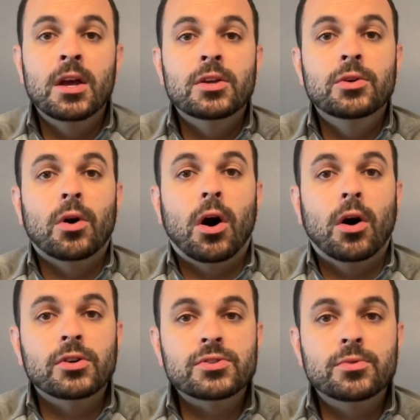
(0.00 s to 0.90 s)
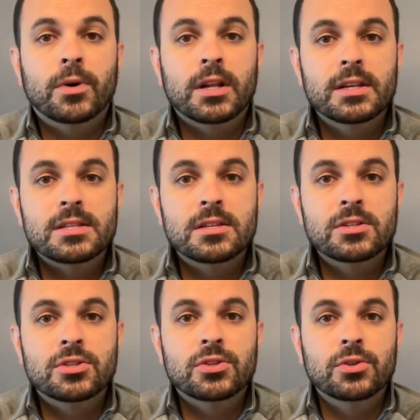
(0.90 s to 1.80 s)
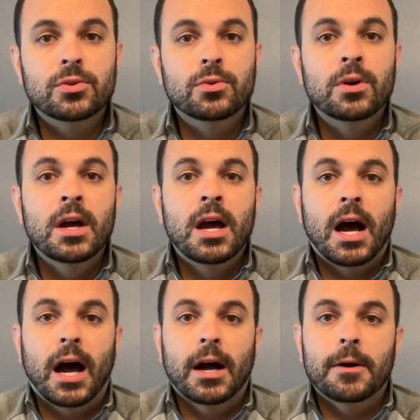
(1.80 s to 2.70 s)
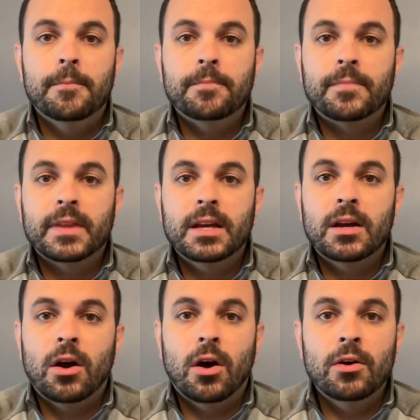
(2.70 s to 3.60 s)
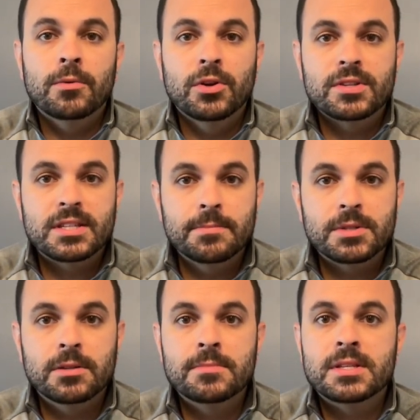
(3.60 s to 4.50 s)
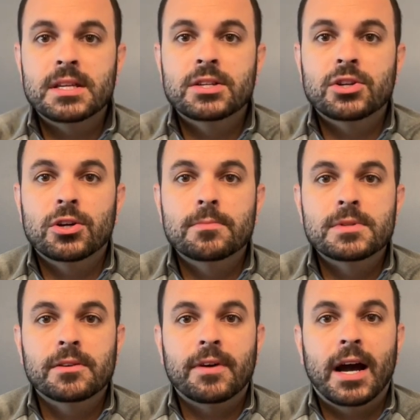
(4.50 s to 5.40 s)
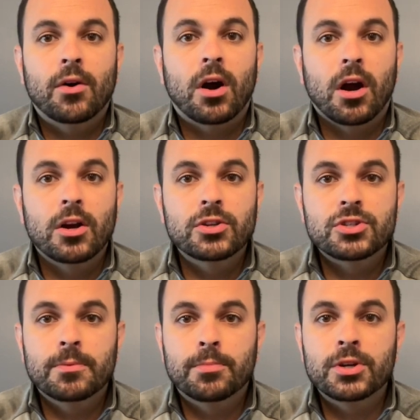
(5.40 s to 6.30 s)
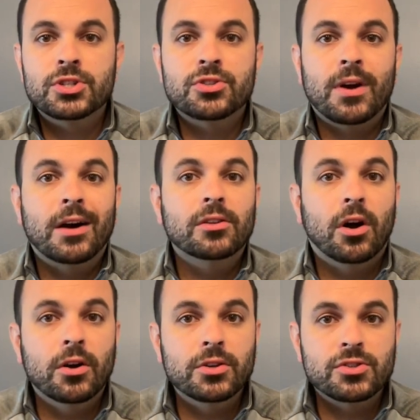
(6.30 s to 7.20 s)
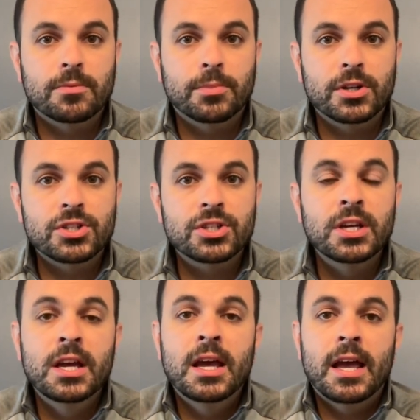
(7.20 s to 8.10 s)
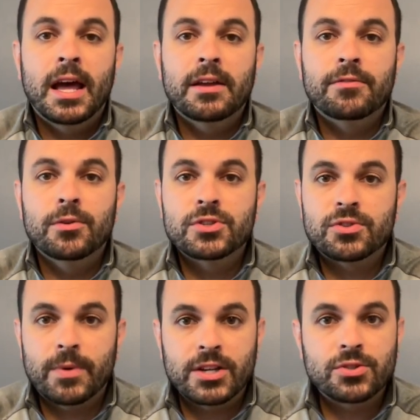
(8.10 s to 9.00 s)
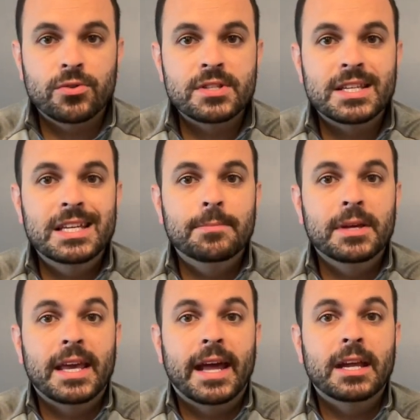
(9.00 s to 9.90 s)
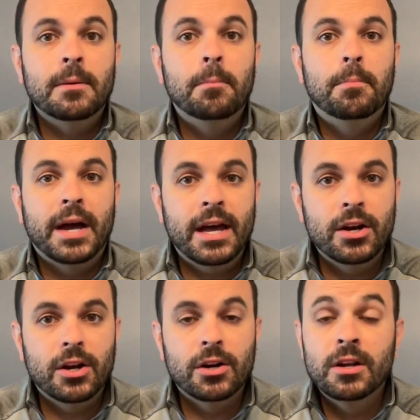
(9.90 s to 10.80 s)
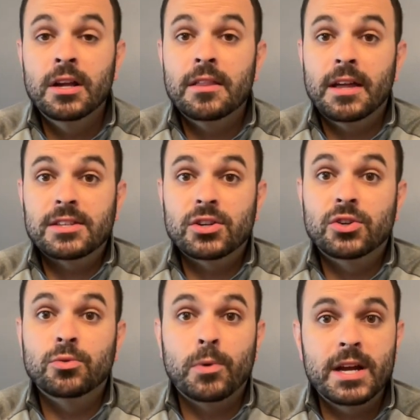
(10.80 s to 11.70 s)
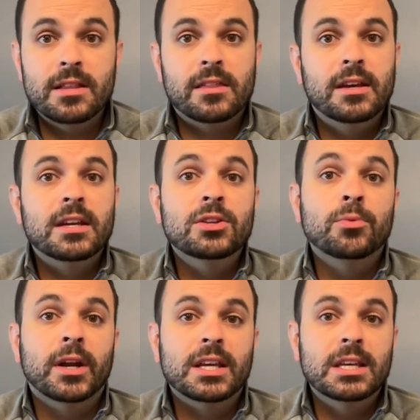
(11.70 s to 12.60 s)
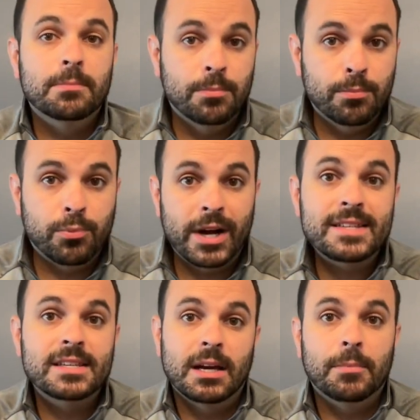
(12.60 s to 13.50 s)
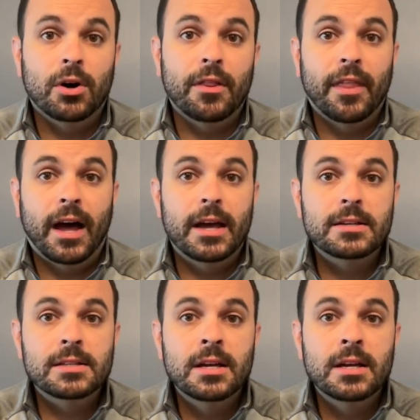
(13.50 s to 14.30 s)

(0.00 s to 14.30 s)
You also want to listen to um, your symptoms in terms of how hard you should push or how long you should push. And if those thresholds keep getting better, that's a great thing, and you want to keep pressing upon that.